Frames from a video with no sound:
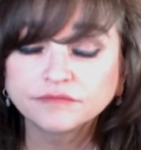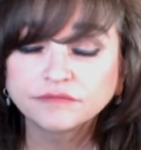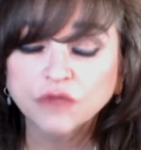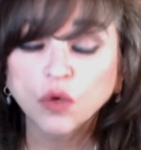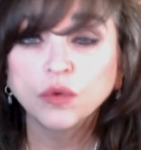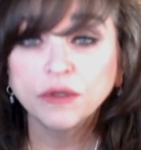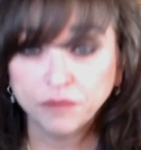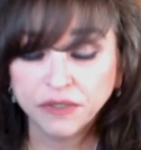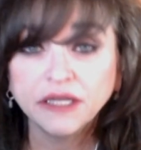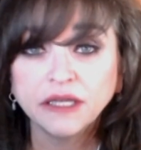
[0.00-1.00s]

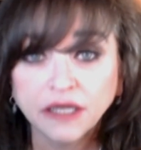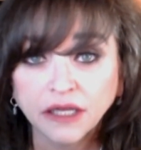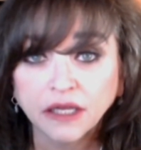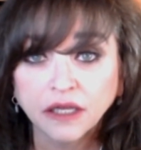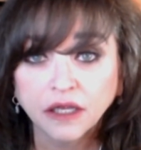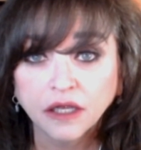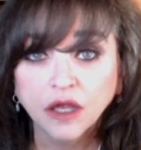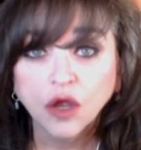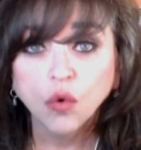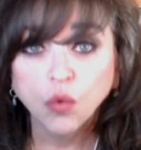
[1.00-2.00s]
repeating
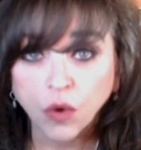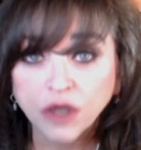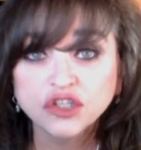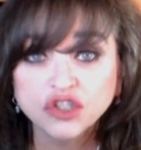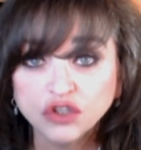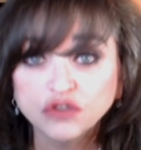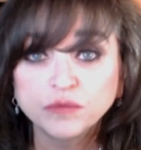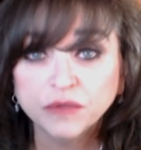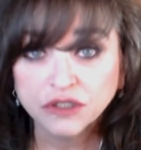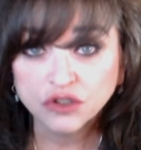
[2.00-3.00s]
what you've
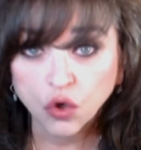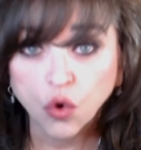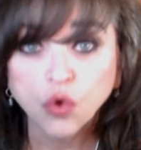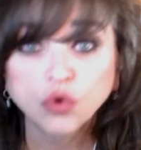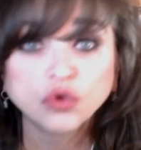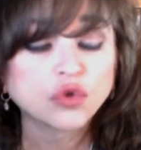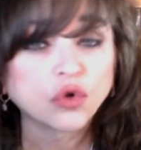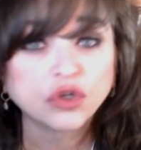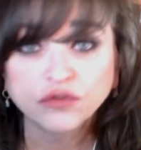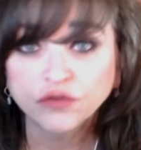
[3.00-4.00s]
been told or
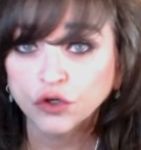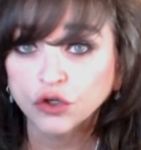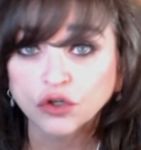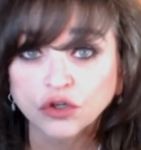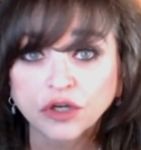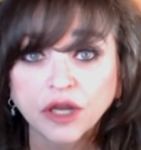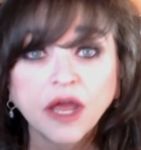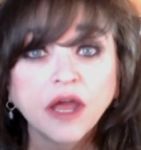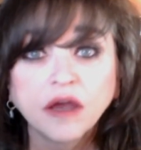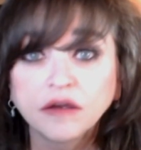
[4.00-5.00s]
you've heard
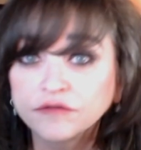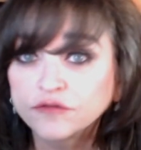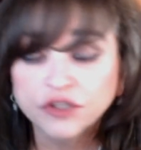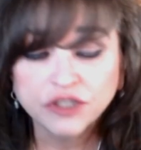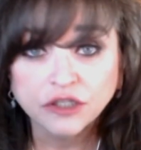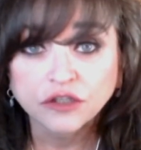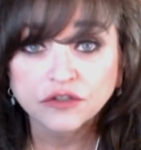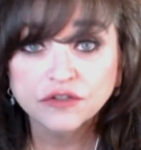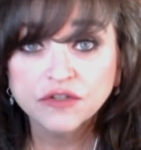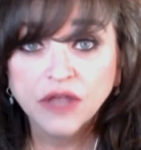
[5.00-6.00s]
for years,
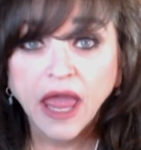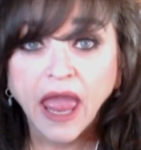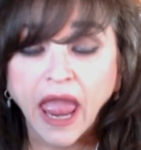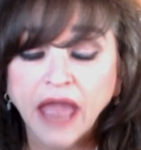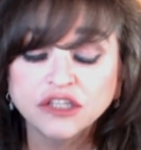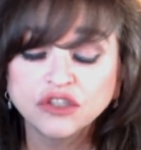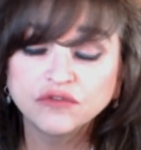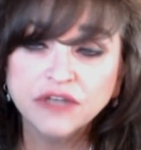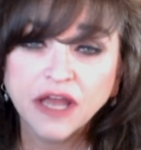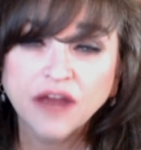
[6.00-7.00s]
and you've
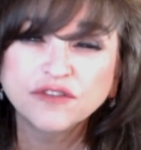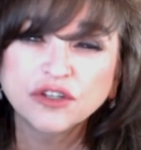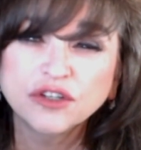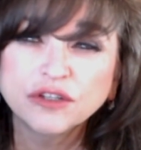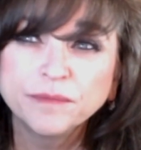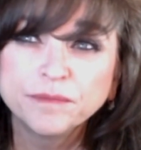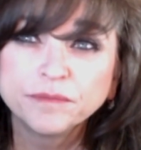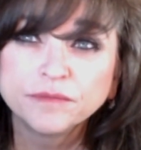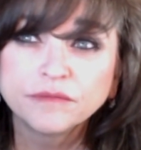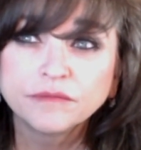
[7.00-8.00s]
never
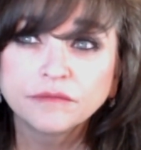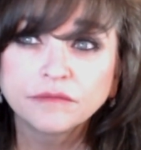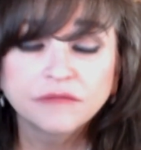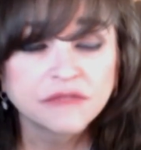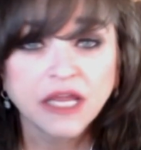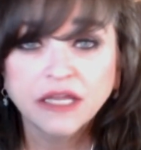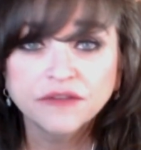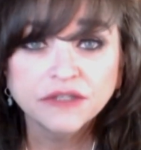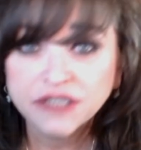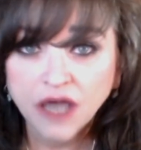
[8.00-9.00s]
taken the
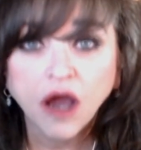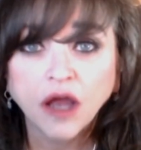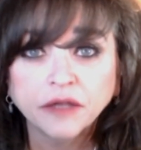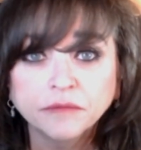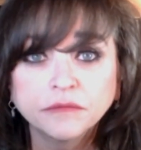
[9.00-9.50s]
time